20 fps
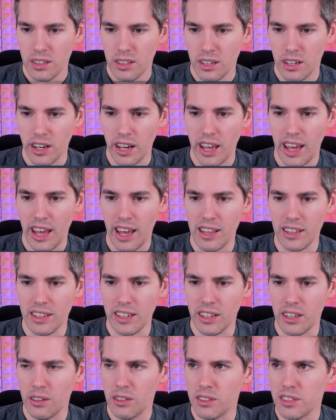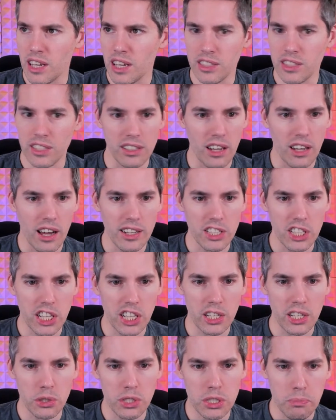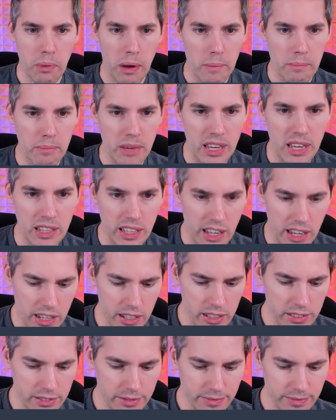Okay, Alan says not dangerous, but Mila.